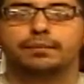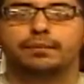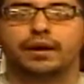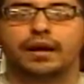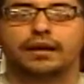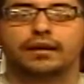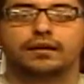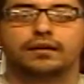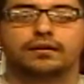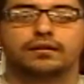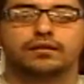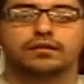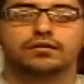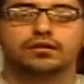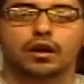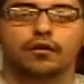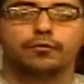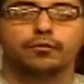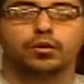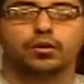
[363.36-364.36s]
packet.
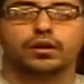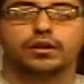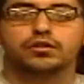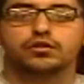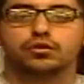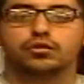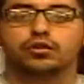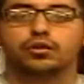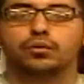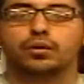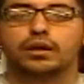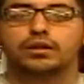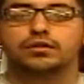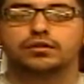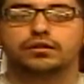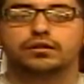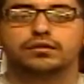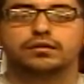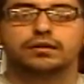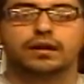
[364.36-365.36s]
Sophomore and junior
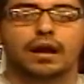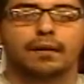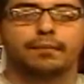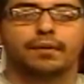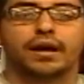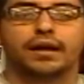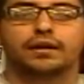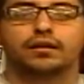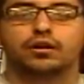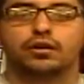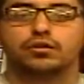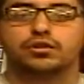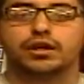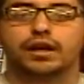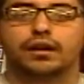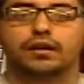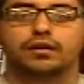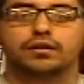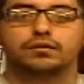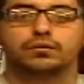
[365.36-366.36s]
wrestlers, stop by Coach
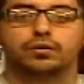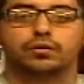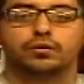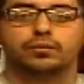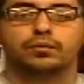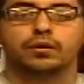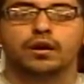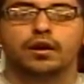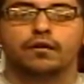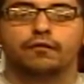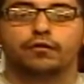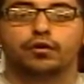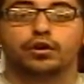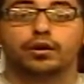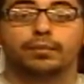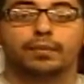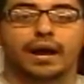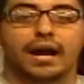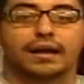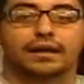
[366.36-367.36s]
Kelly's room for
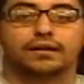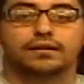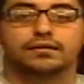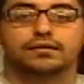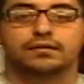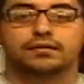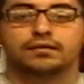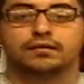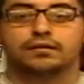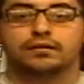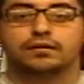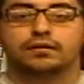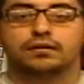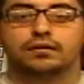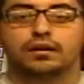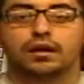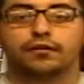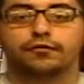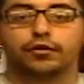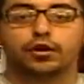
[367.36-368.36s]
your packets.
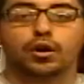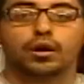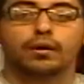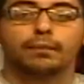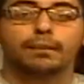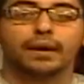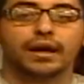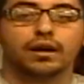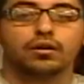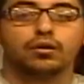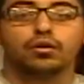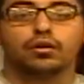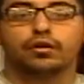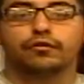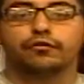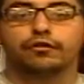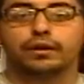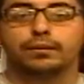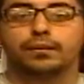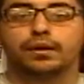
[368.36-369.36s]
If you are a male or
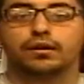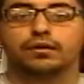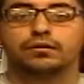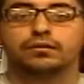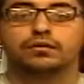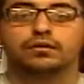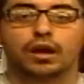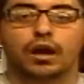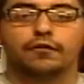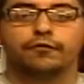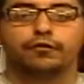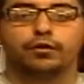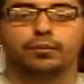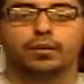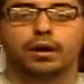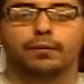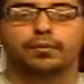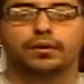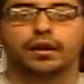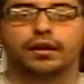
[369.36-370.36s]
female
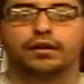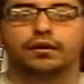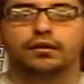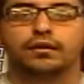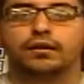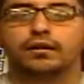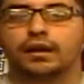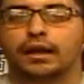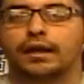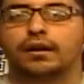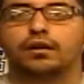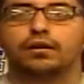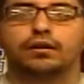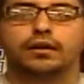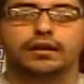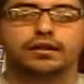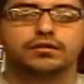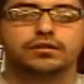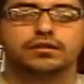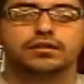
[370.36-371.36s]
non-football player and are
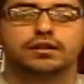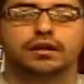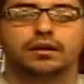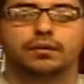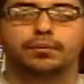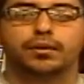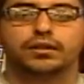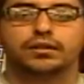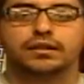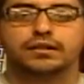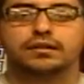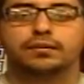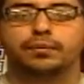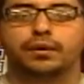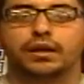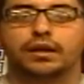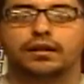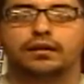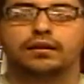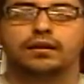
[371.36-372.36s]
interested in
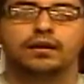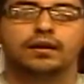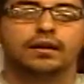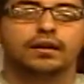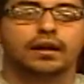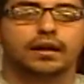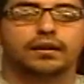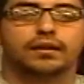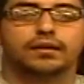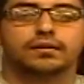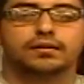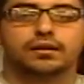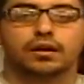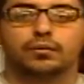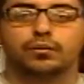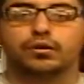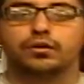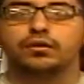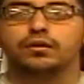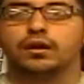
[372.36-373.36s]
participating in the
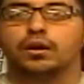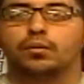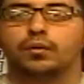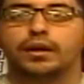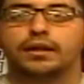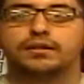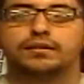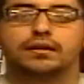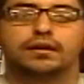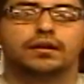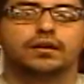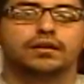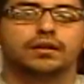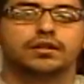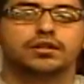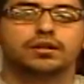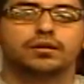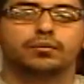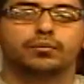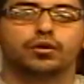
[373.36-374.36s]
summer weights and
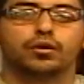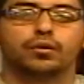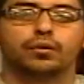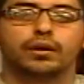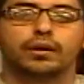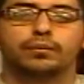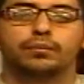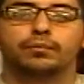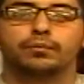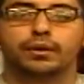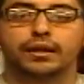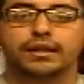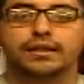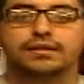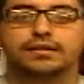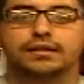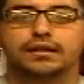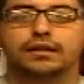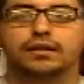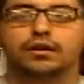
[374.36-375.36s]
conditioning program,
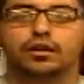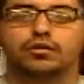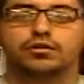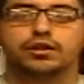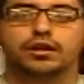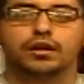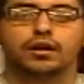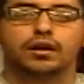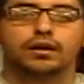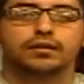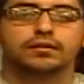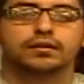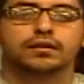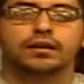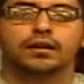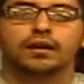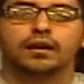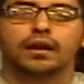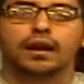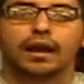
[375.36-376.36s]
please see Coach Cox
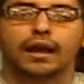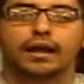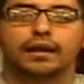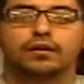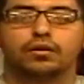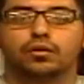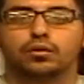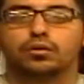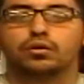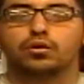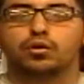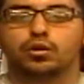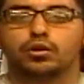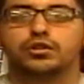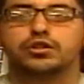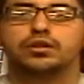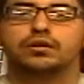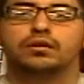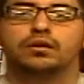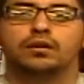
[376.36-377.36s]
and or
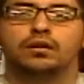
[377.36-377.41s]
Coach,